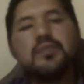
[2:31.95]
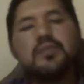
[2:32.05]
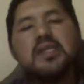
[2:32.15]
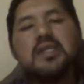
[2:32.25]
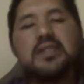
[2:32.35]

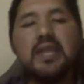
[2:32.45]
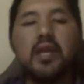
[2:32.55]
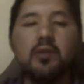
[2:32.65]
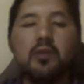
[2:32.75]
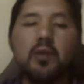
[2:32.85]
The
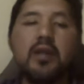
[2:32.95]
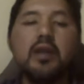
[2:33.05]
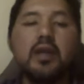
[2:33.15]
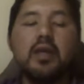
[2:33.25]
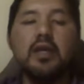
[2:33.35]
second one,
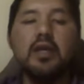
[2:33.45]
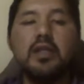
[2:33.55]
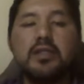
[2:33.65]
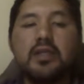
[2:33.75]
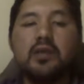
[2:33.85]
and
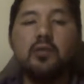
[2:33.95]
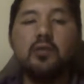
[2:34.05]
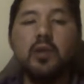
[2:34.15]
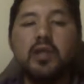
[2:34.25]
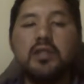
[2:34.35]
the second
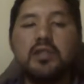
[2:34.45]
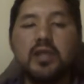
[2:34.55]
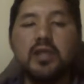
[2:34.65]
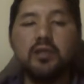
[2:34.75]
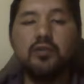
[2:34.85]
one is
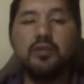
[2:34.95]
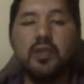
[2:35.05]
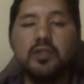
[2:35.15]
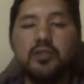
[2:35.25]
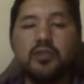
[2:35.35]
how to
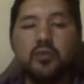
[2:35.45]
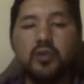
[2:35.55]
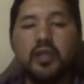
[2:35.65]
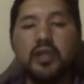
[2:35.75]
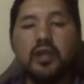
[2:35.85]
make
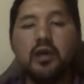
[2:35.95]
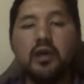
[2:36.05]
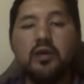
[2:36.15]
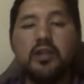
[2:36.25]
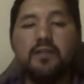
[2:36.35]
sure that
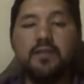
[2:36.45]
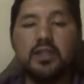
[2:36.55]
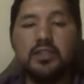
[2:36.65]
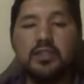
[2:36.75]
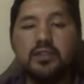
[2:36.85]
our
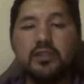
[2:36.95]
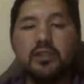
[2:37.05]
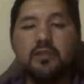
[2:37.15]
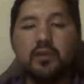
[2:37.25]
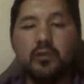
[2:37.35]
definitions
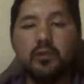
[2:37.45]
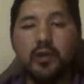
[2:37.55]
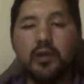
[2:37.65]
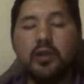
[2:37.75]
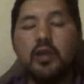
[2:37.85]
of a
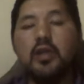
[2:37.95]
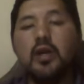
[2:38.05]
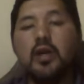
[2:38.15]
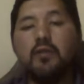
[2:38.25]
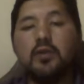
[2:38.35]

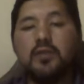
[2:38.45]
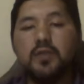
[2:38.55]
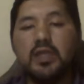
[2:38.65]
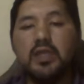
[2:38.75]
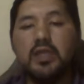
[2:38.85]
word's
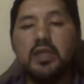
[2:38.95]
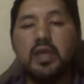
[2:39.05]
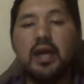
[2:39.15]
meaning